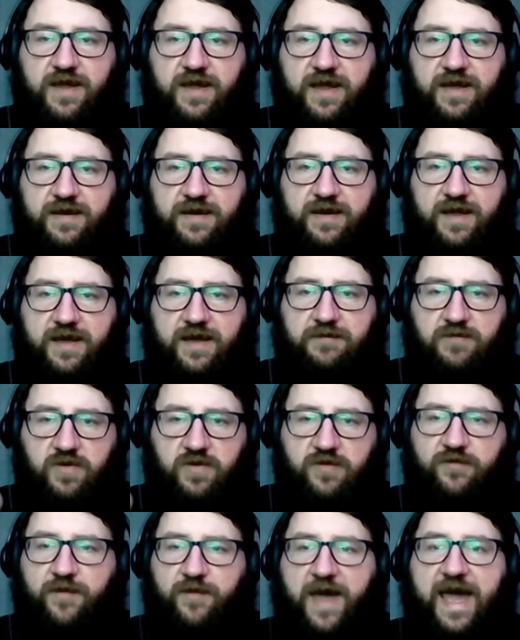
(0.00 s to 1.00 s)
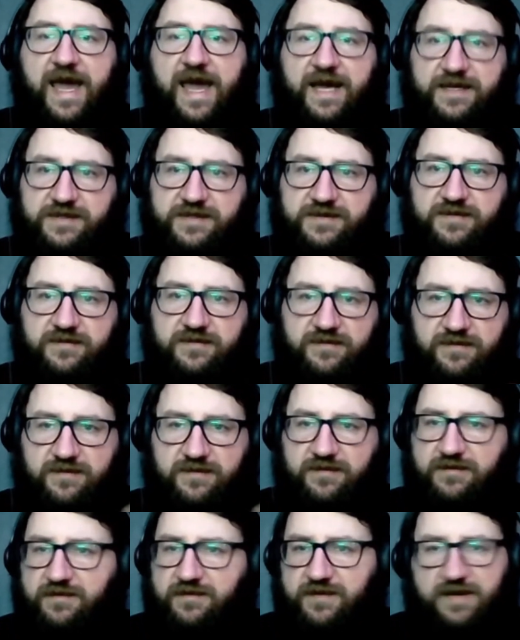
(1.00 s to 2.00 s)
And move past
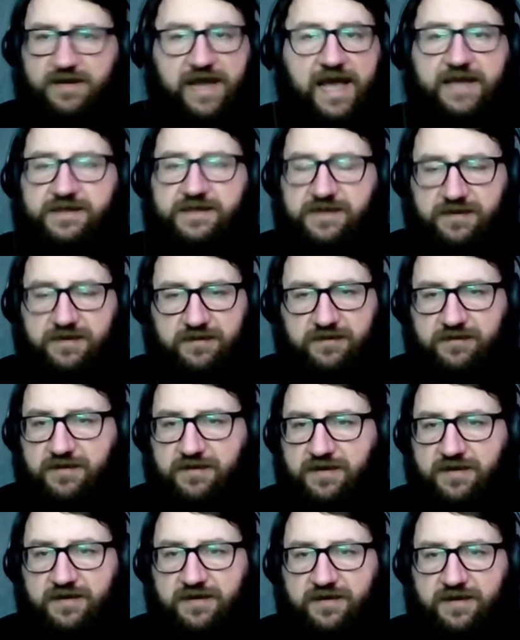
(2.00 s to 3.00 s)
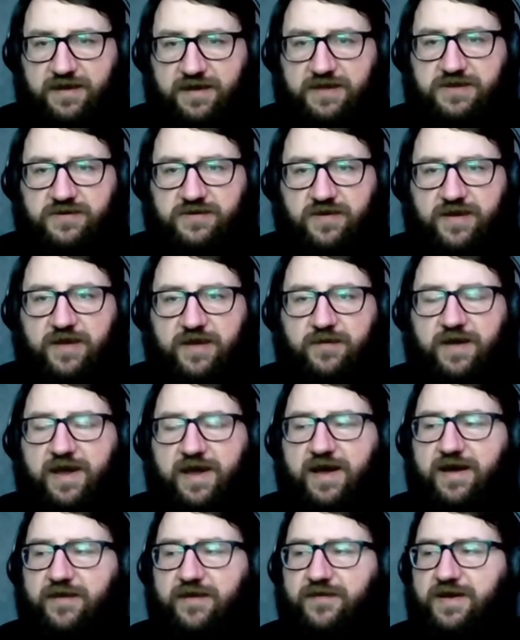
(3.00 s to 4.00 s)
the nasty history that we
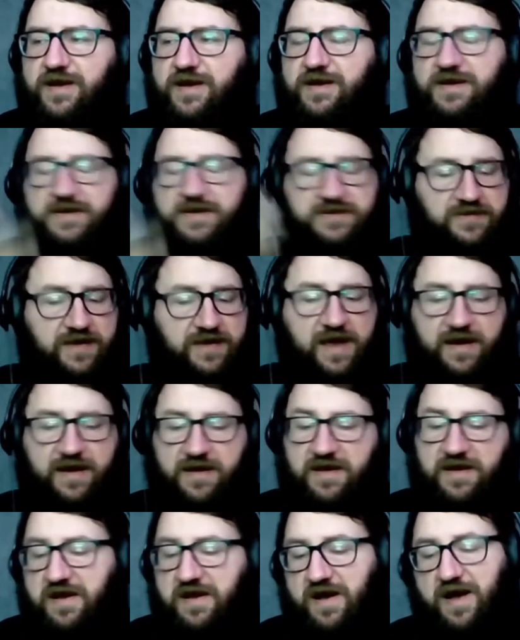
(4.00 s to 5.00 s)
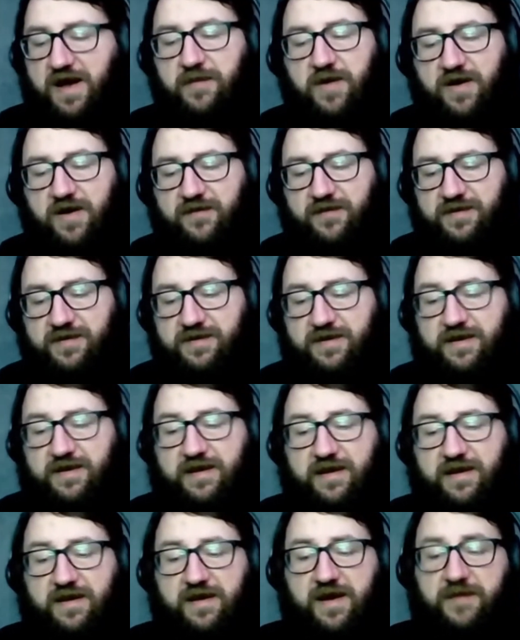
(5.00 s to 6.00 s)
have. So yeah, I'm
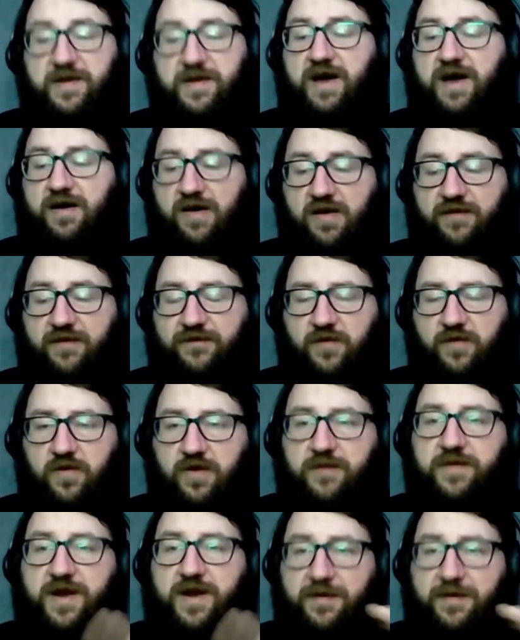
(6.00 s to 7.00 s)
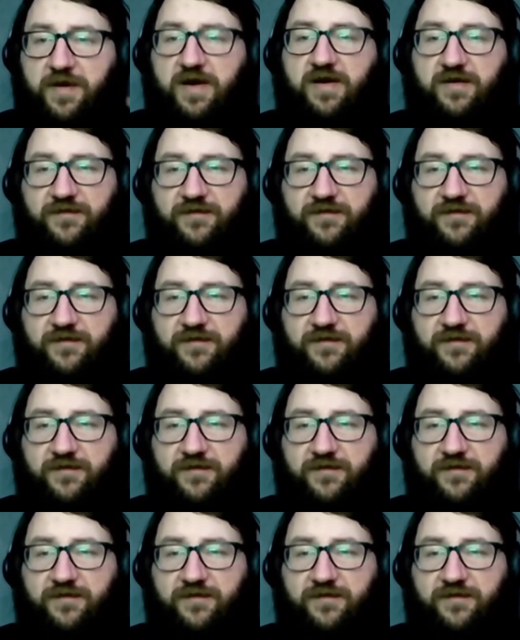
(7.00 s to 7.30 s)
not all for it, but I'm all